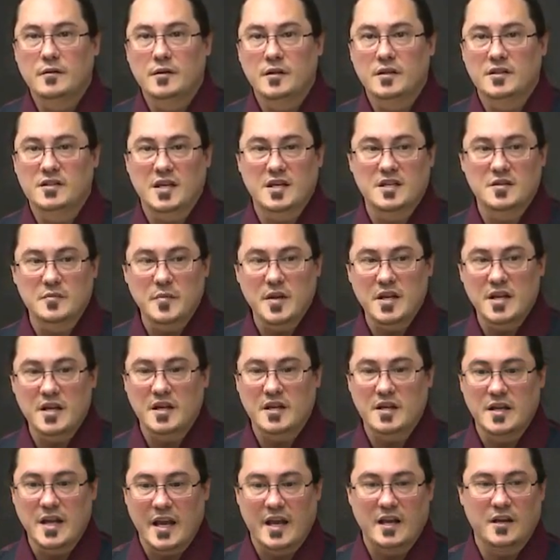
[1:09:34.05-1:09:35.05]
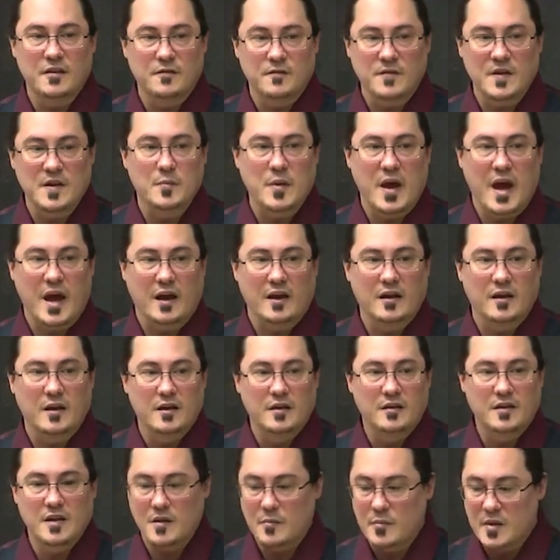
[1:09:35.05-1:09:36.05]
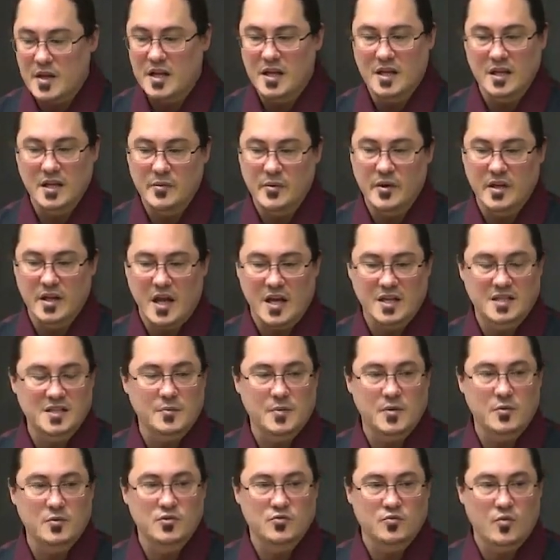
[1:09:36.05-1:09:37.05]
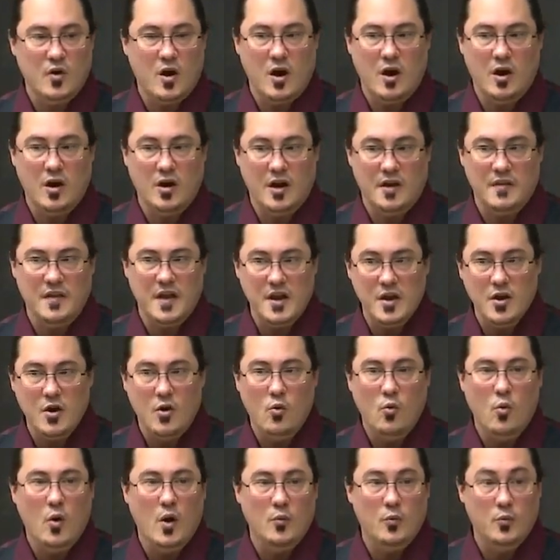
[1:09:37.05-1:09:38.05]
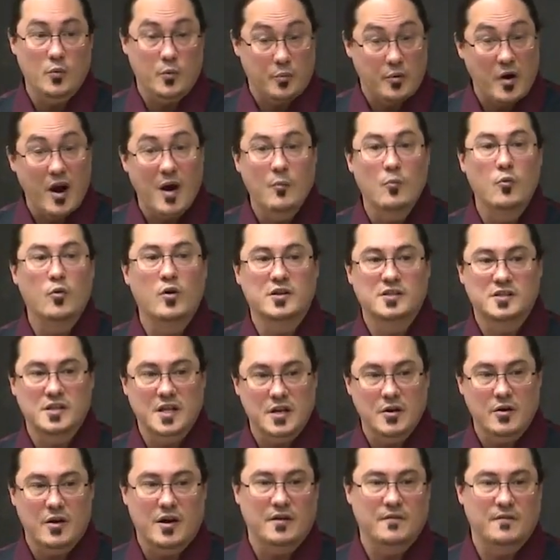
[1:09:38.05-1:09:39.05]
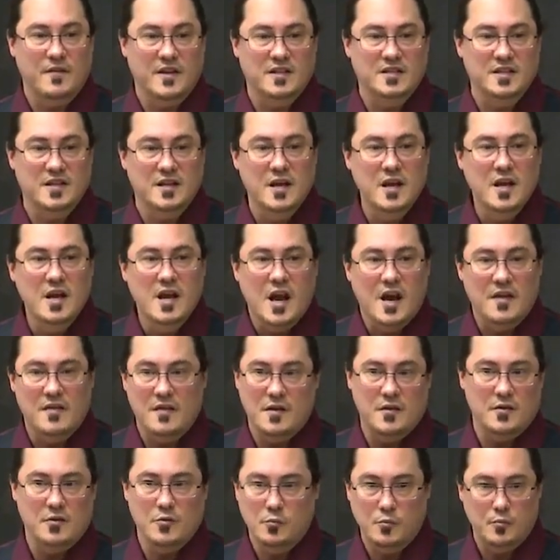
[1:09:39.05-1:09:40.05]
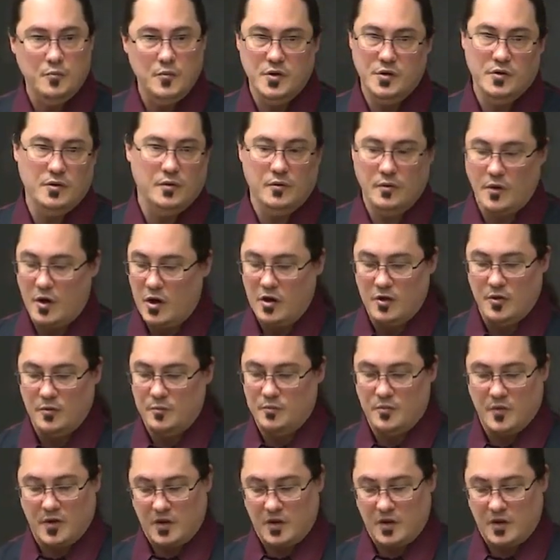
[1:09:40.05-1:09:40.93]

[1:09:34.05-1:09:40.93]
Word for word: it's, it's immediate negative feedback they immediately realize something was wrong and they know what the problem was and they know how to fix it and then you you know all the,